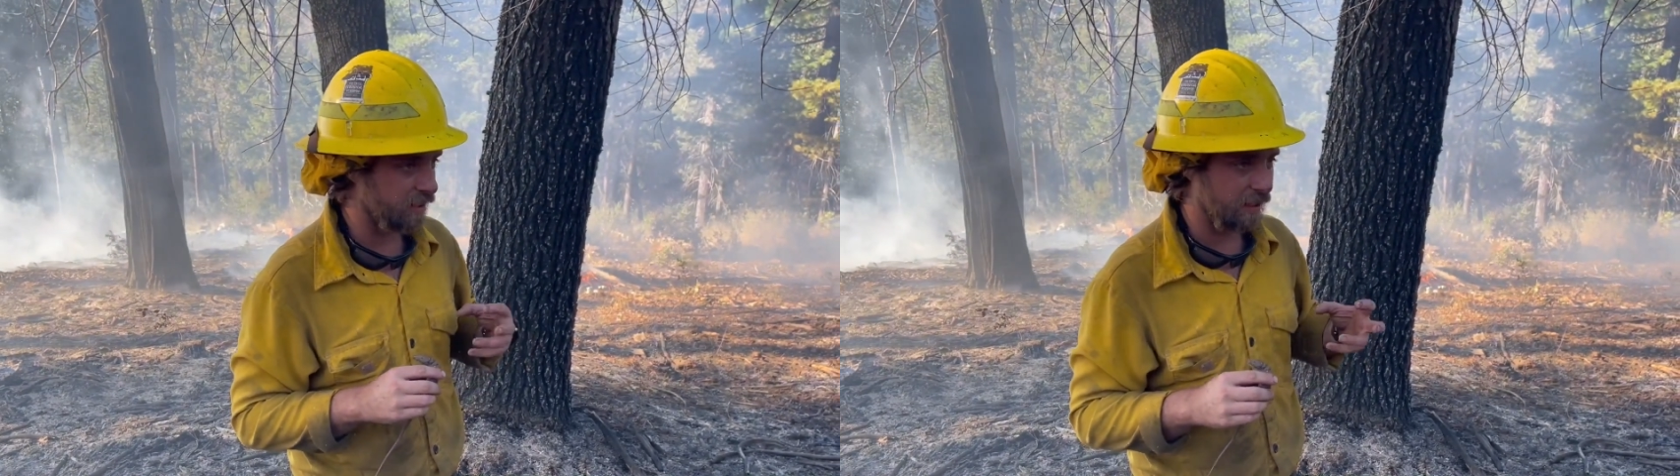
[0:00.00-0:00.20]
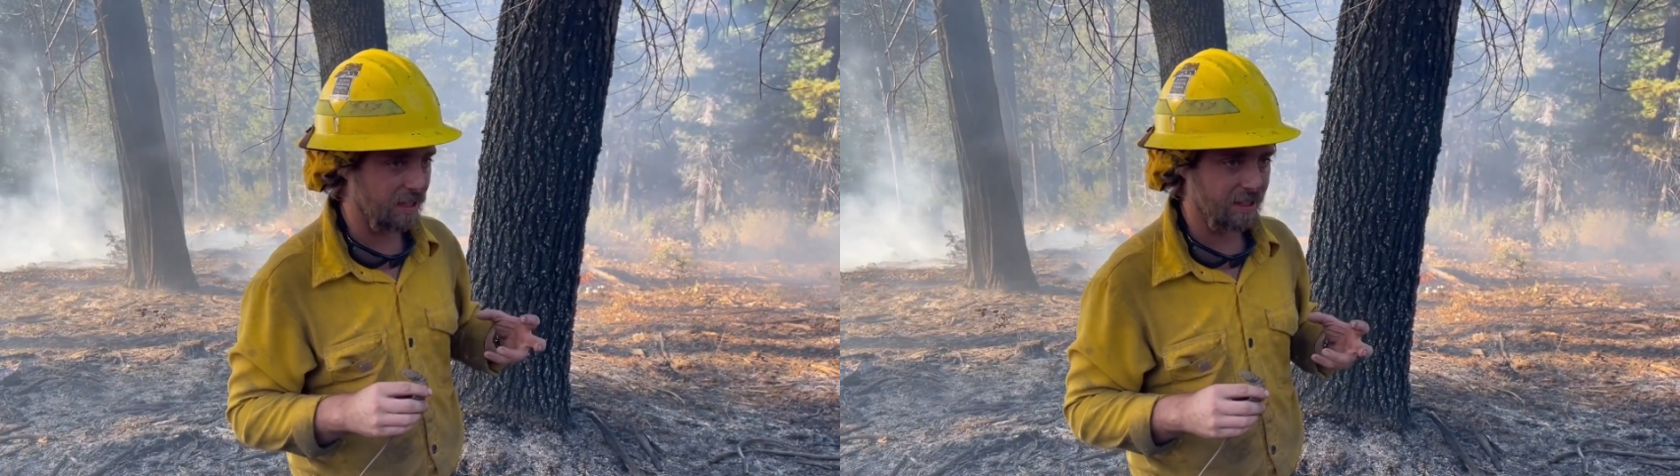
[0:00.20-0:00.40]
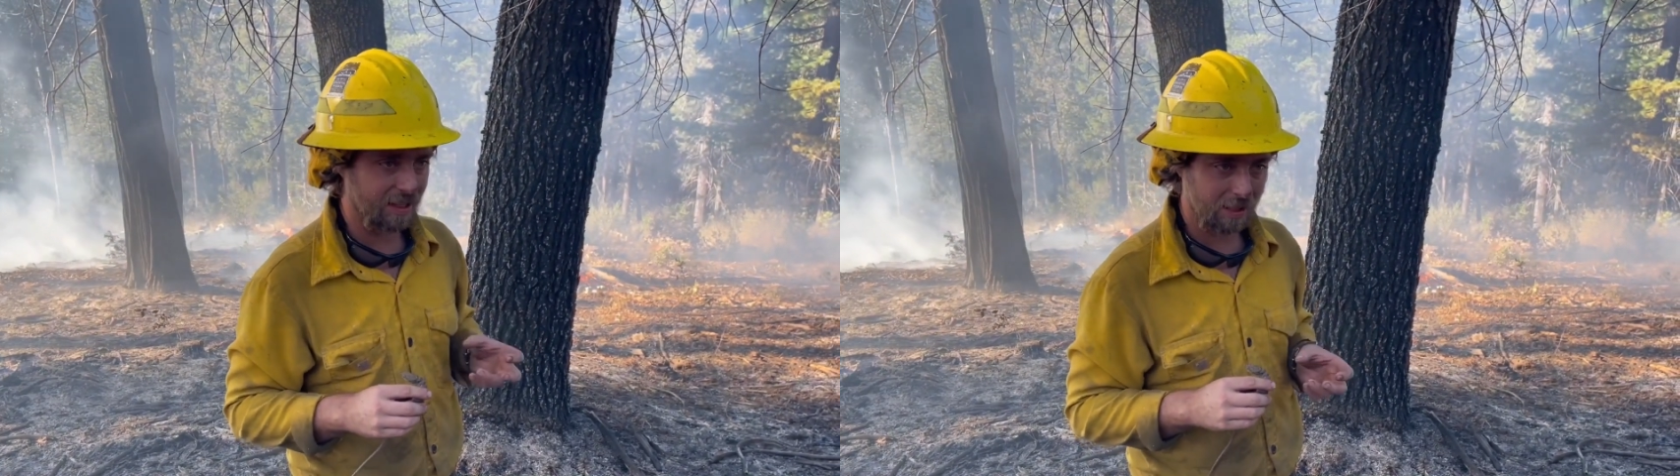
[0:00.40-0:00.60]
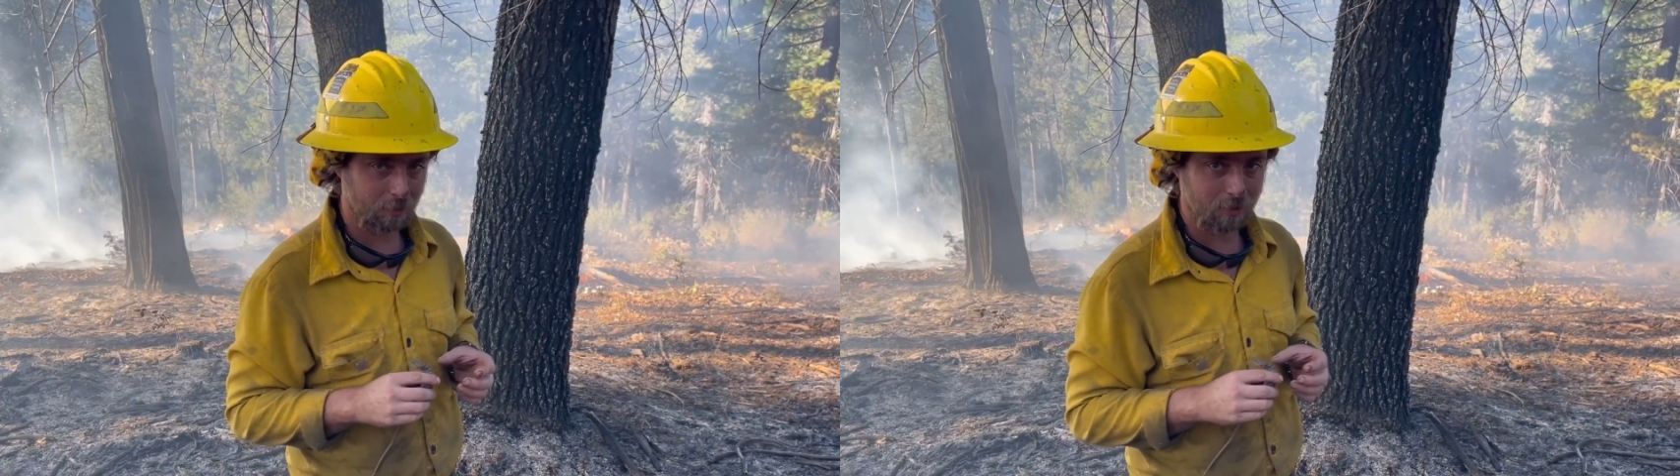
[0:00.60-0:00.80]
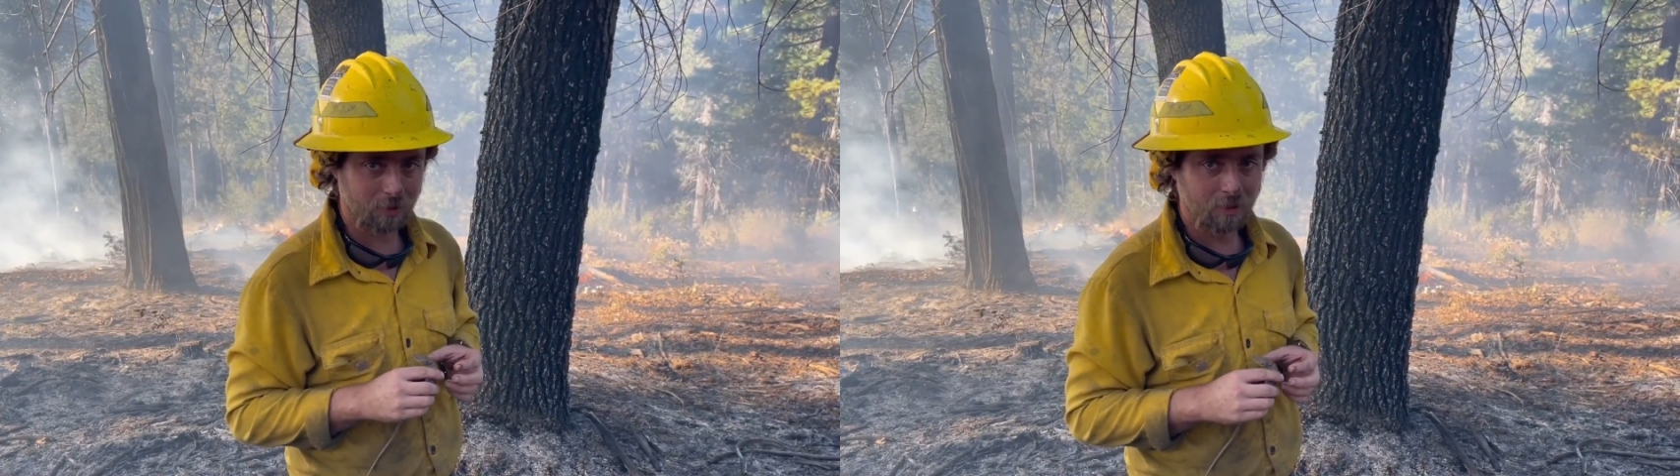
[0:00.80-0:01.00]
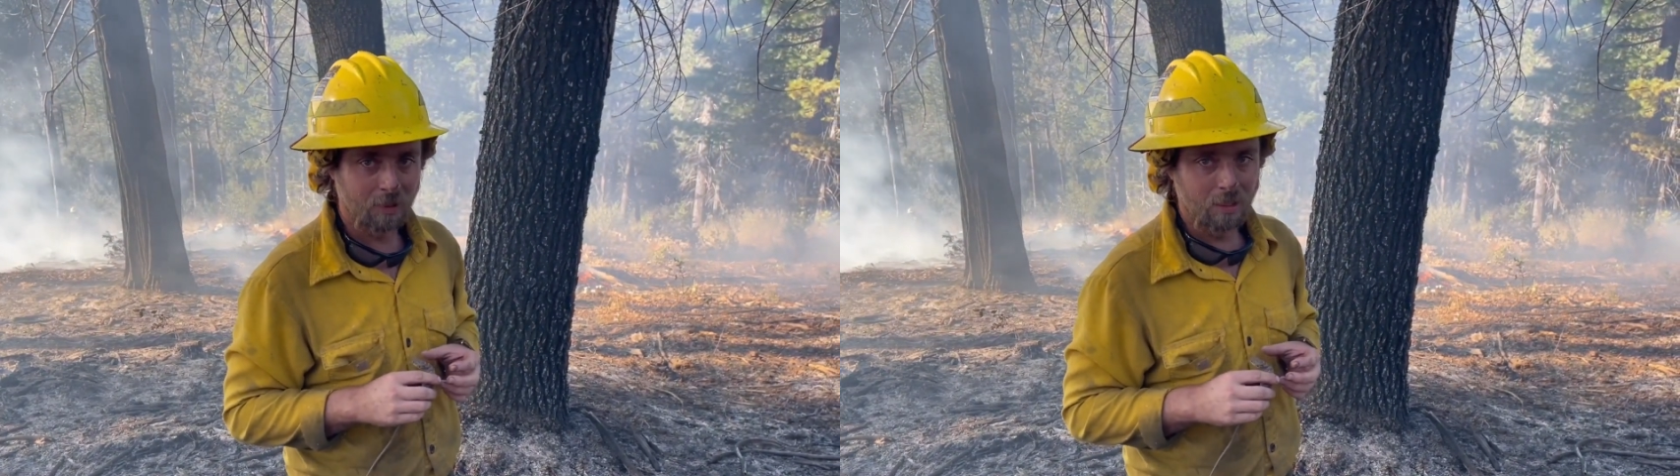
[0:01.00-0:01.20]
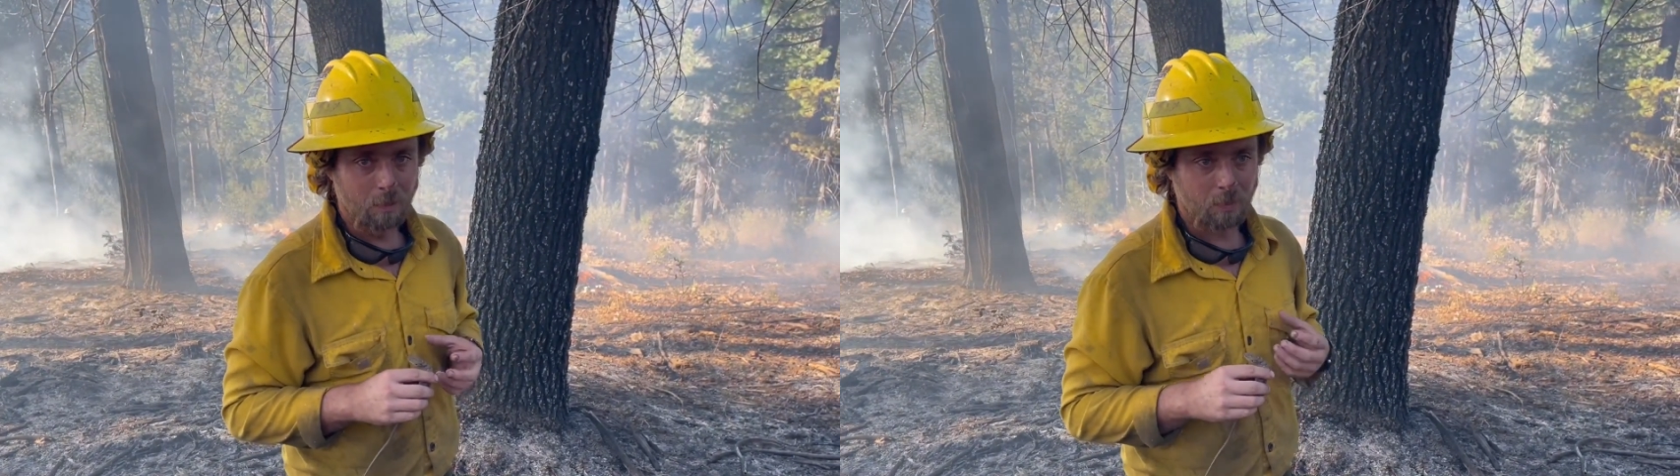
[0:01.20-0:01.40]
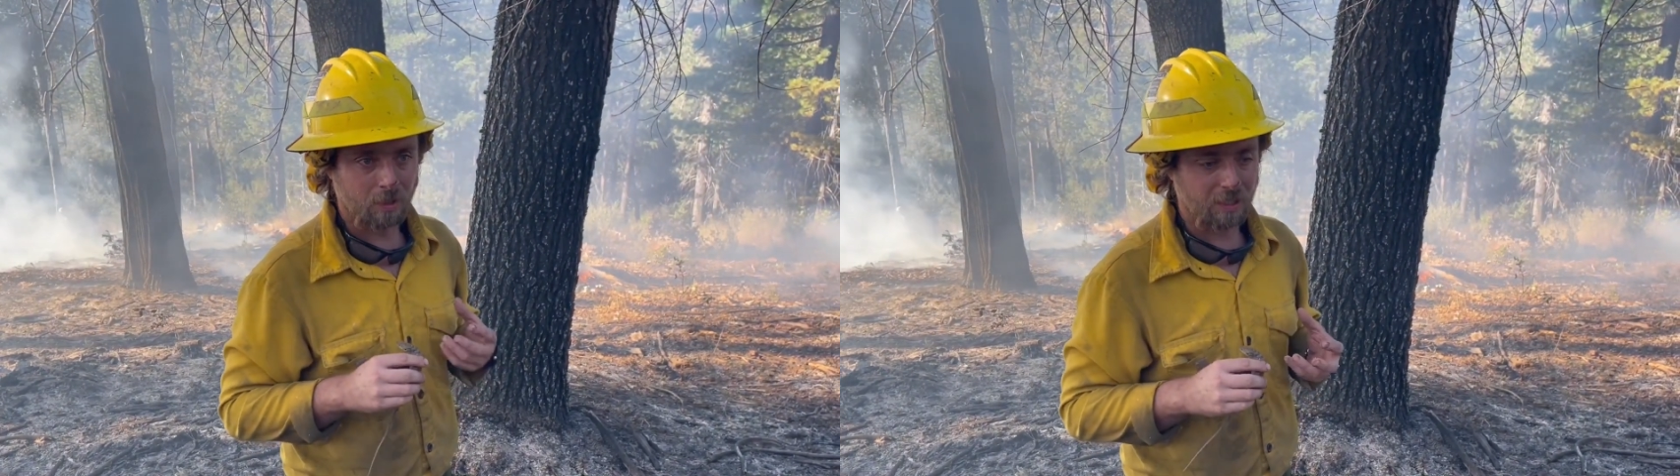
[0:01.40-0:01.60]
seen a lot of dead animals, but